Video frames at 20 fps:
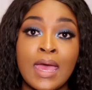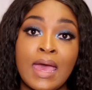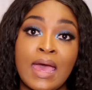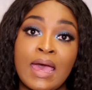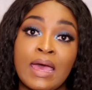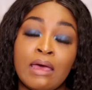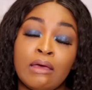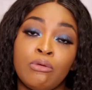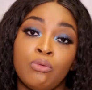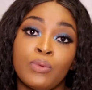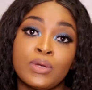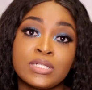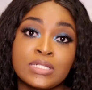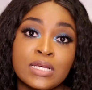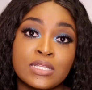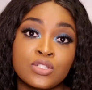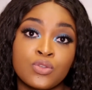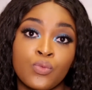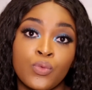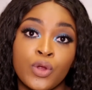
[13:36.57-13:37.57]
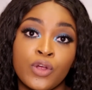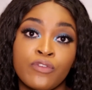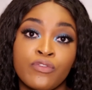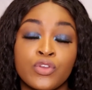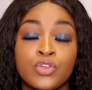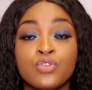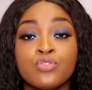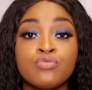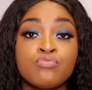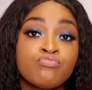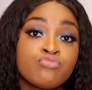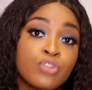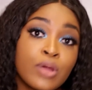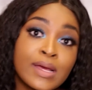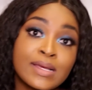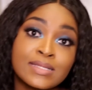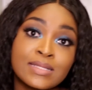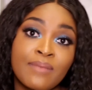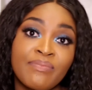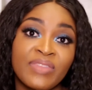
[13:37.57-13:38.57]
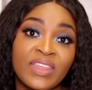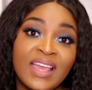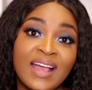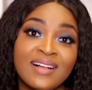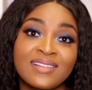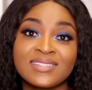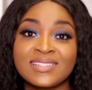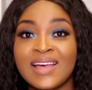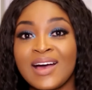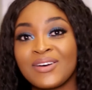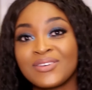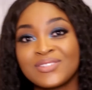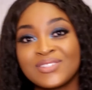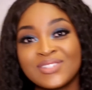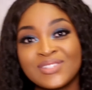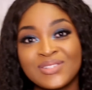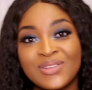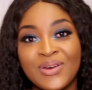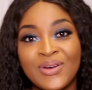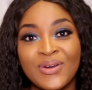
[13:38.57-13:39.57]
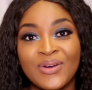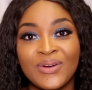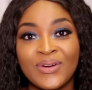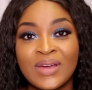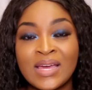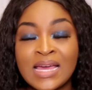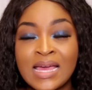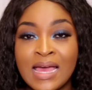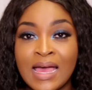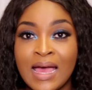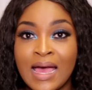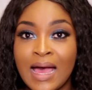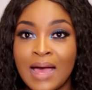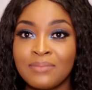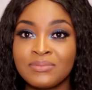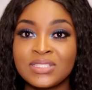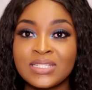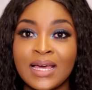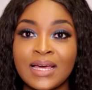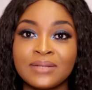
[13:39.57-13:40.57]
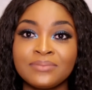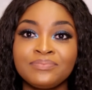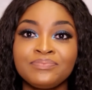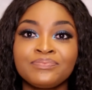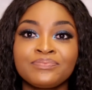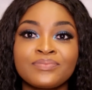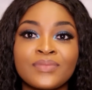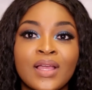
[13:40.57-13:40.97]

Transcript: and what doesn't work for you, try something else out. So I'm done.